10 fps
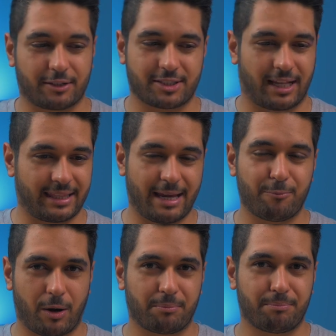looks like the
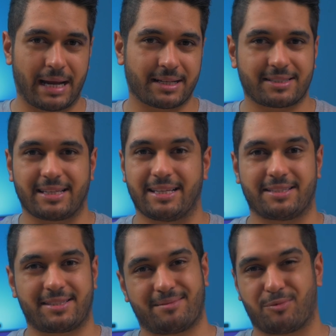M1 Max
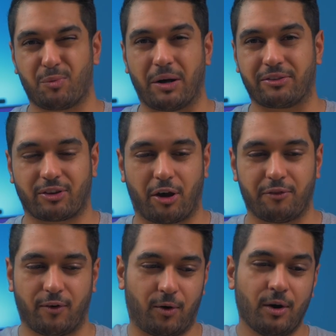is the one to go
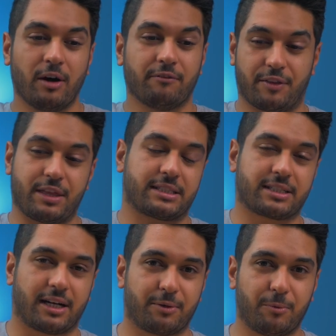for this
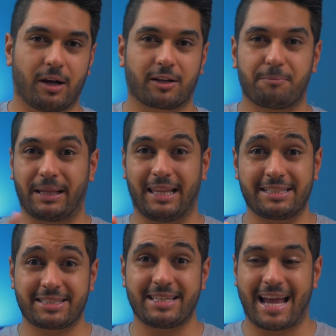kind of work. But
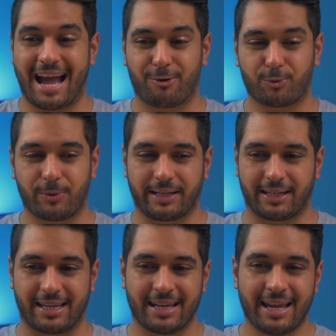let's see how
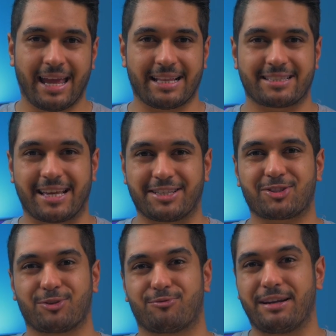quickly it takes
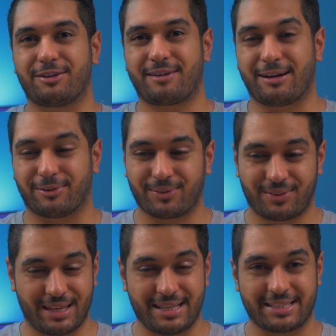to render out
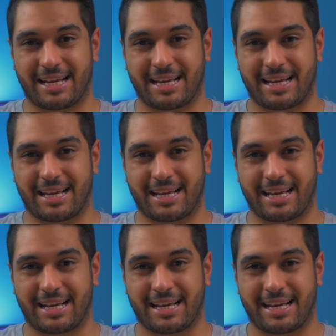these